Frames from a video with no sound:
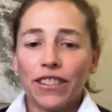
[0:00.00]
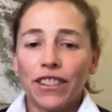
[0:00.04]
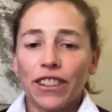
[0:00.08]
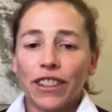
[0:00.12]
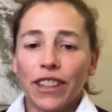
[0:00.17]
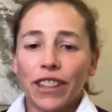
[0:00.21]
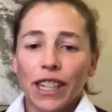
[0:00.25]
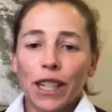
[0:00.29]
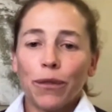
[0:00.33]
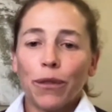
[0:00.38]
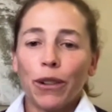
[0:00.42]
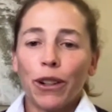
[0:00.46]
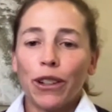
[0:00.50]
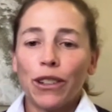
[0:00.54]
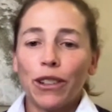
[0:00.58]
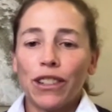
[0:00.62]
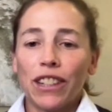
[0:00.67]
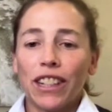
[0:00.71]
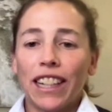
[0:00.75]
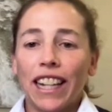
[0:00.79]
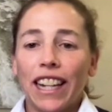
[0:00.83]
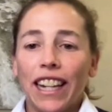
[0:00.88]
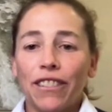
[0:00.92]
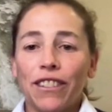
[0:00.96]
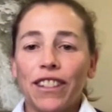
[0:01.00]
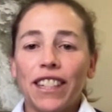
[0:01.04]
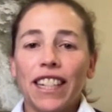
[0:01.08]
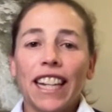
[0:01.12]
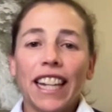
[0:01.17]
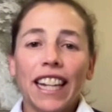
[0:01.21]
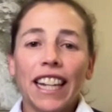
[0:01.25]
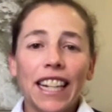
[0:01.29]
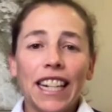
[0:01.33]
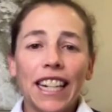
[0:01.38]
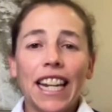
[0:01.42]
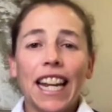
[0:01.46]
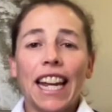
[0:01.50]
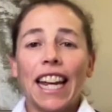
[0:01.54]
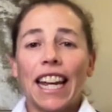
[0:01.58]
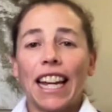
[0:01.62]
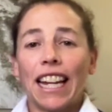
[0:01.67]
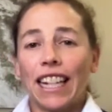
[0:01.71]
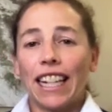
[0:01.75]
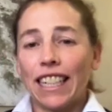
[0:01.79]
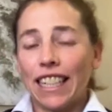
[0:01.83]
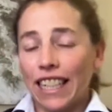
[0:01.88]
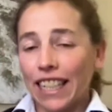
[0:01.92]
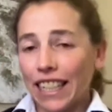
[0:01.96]
to expose a lot of skin
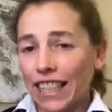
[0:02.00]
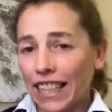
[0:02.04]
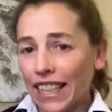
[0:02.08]
and